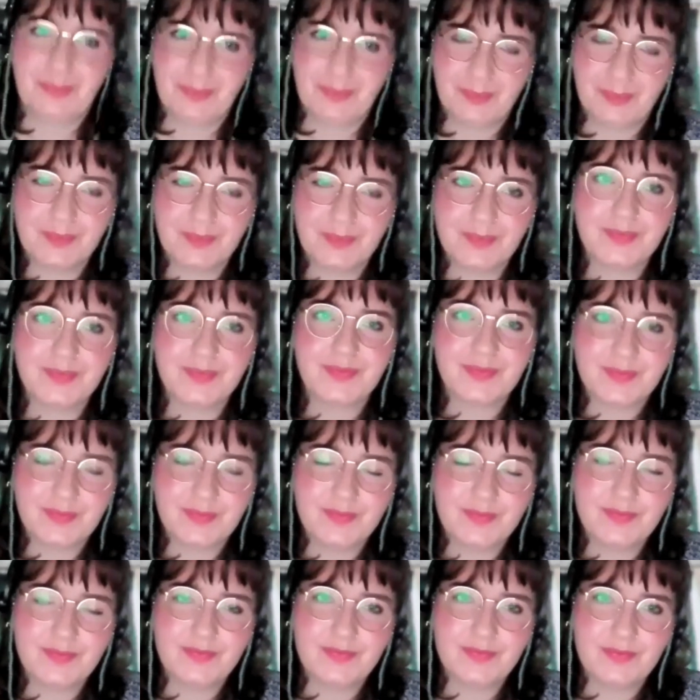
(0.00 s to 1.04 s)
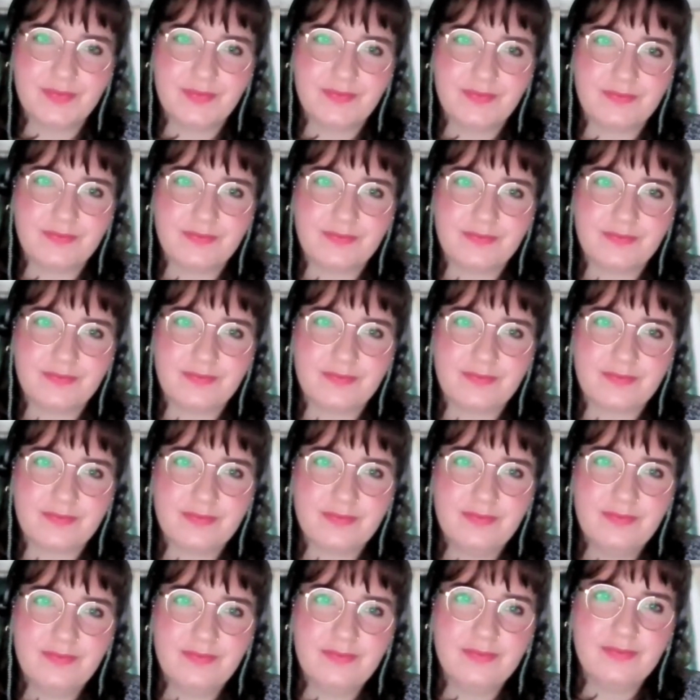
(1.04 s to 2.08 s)
at the same time
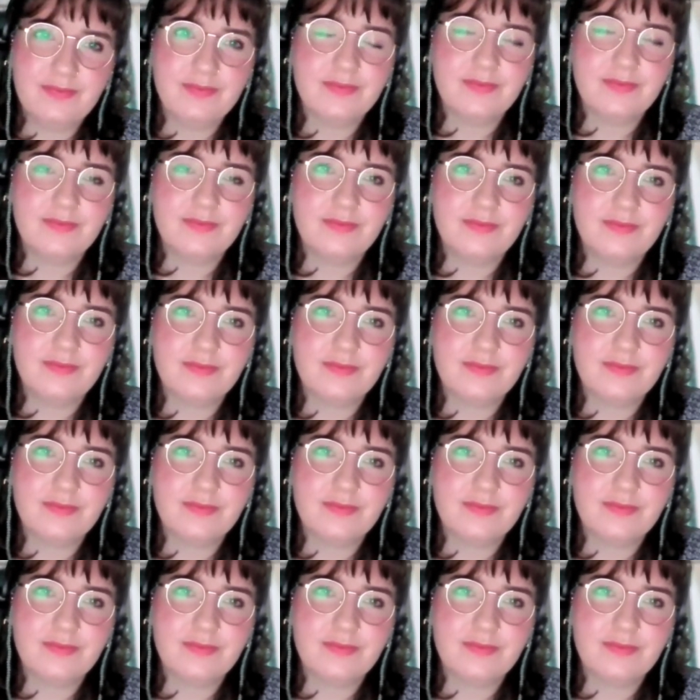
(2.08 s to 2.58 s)
have a